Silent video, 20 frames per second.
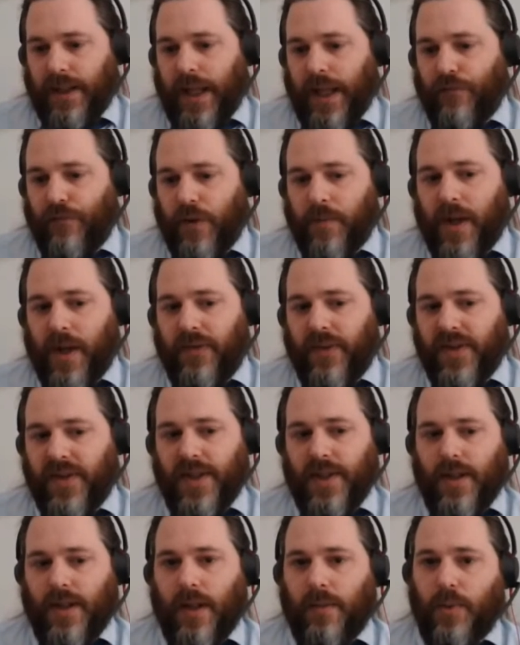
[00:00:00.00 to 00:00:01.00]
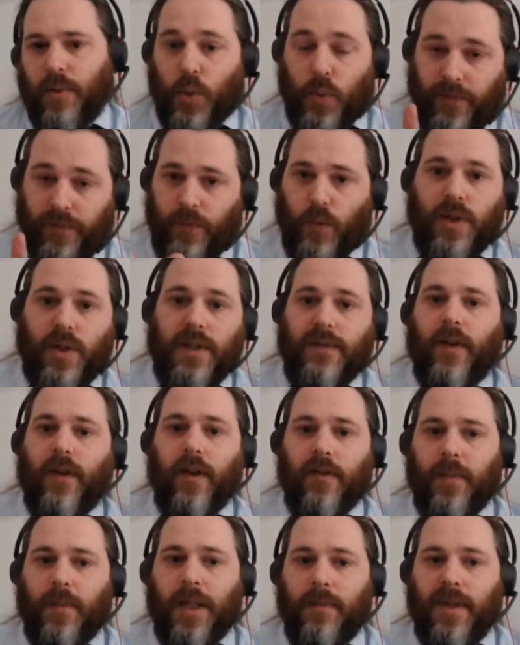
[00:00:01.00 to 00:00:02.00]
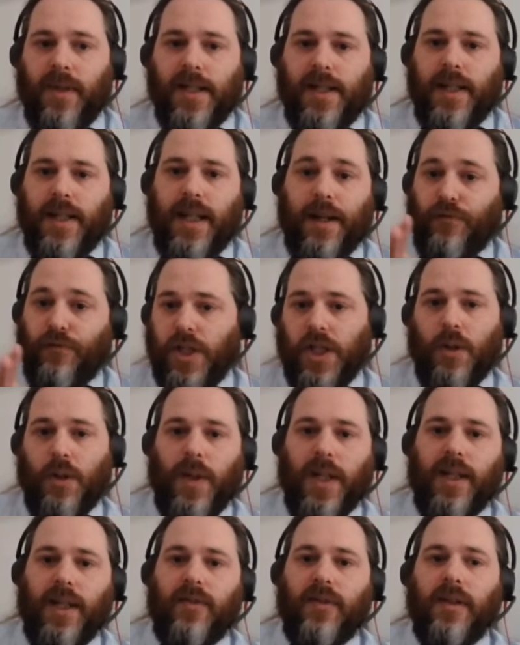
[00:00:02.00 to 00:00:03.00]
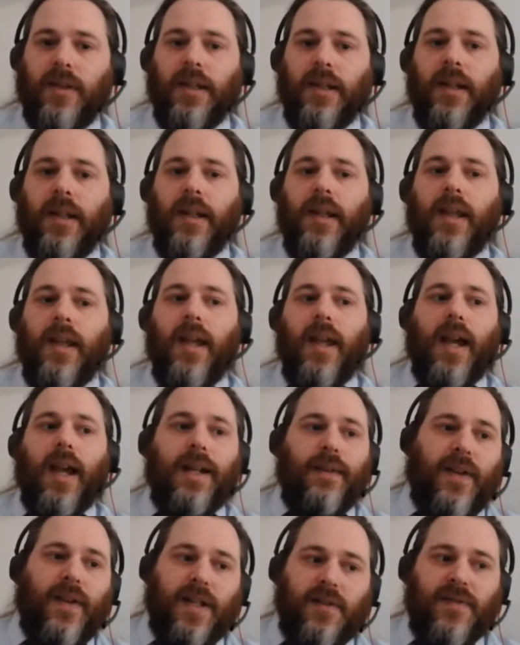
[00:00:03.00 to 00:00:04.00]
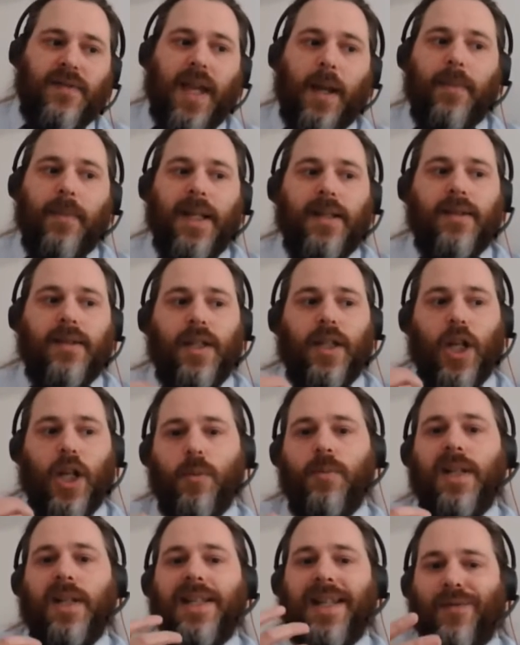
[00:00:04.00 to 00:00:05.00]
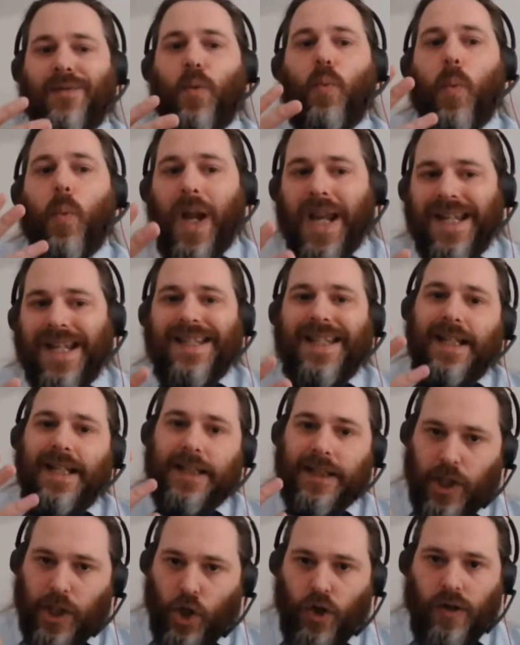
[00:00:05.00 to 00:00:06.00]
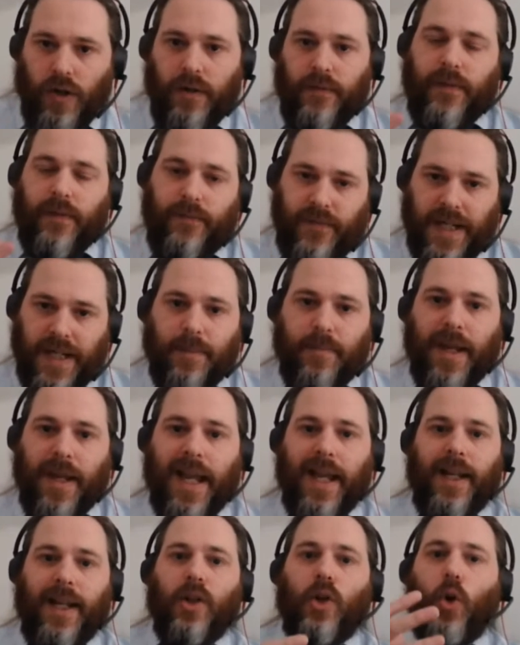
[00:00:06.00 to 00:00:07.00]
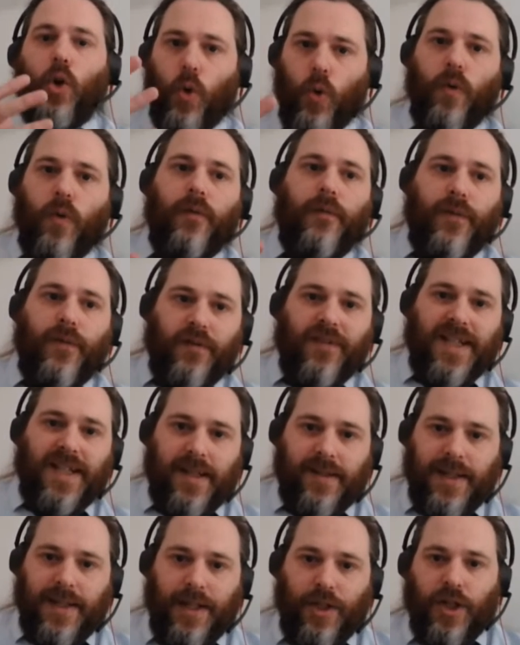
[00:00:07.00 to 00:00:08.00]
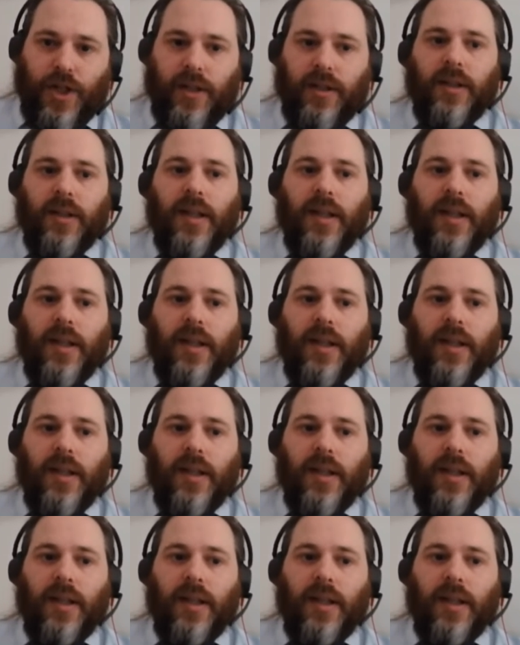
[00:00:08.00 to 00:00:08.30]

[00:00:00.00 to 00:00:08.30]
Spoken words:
every month, as an example, to a 45-minute meeting every 2 weeks. And effectively, that means that nobody's ever waiting long for feedback or for a decision.